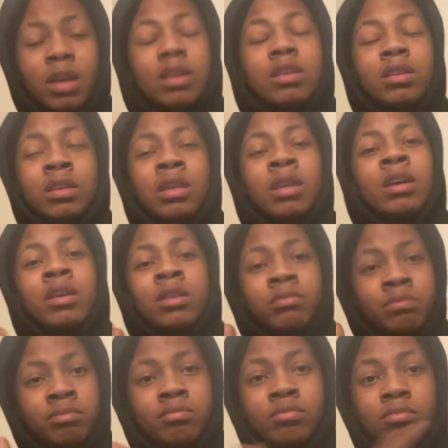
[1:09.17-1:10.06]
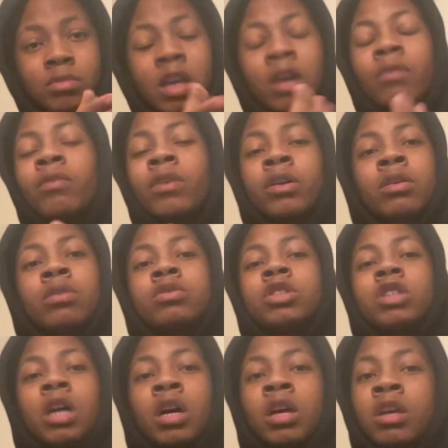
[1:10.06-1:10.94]
yeah, I fuck
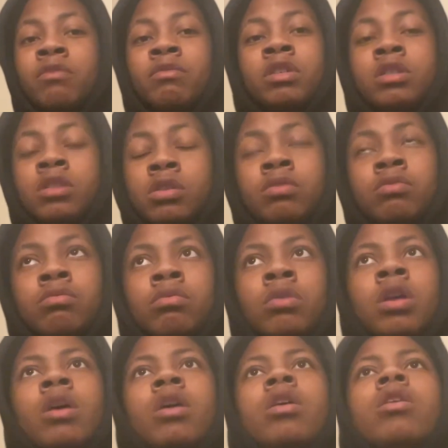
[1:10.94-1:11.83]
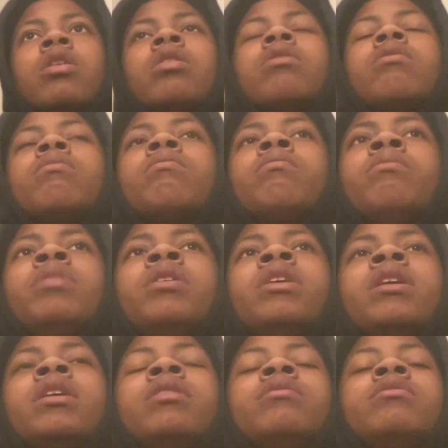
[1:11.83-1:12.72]
with y'all heavy too.
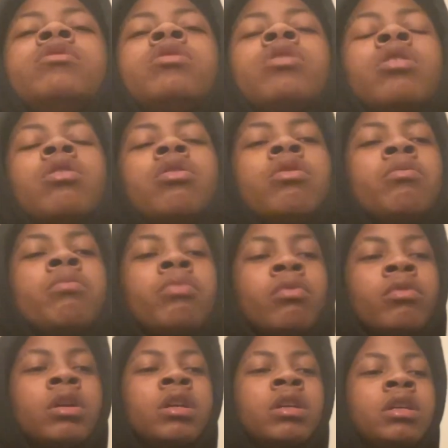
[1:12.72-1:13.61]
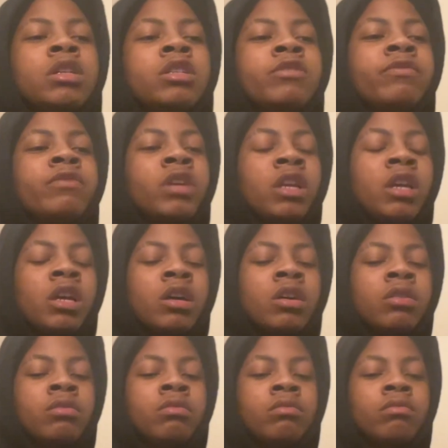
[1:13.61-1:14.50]
But the whole point of this
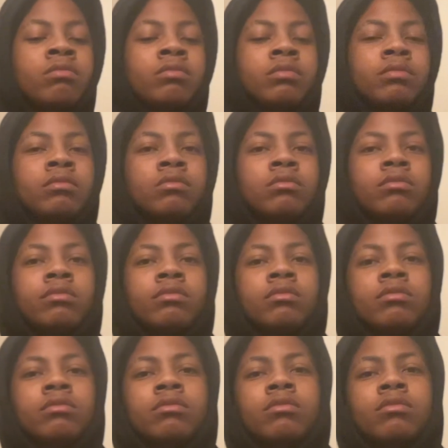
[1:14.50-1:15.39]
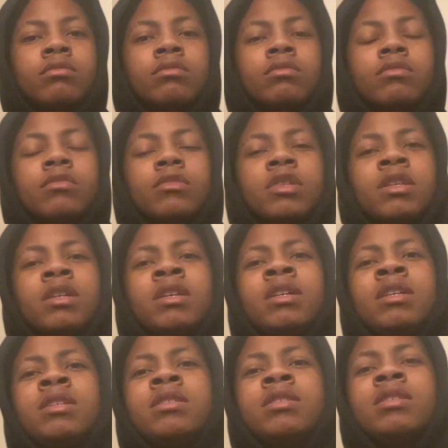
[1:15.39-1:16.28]
video
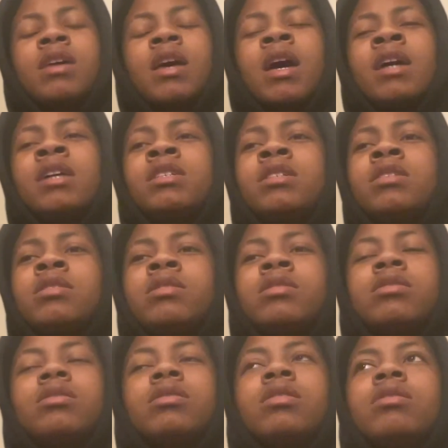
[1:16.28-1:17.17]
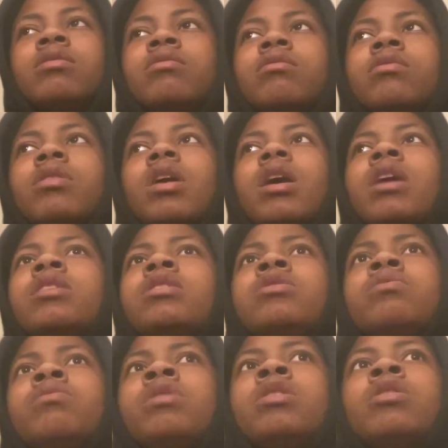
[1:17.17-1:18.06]
is I just, I
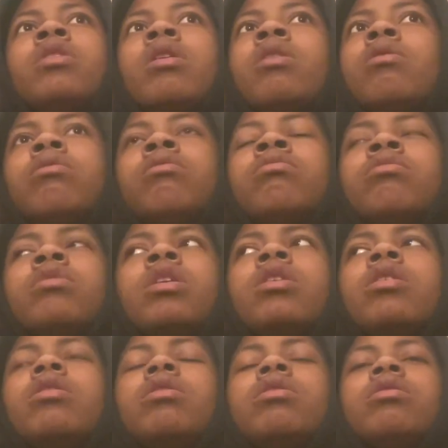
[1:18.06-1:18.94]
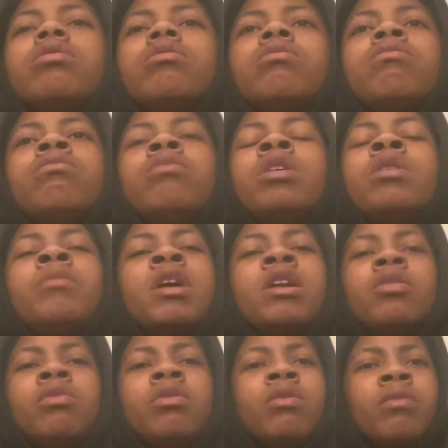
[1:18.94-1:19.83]
just want to know, what am I
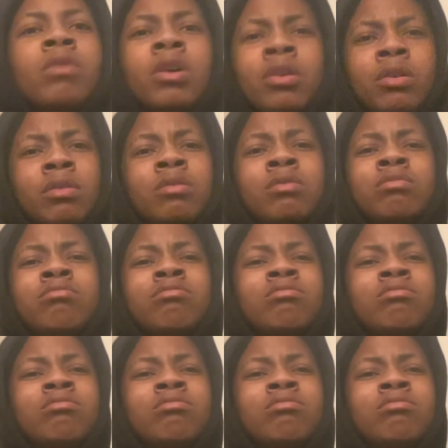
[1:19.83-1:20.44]
doing wrong?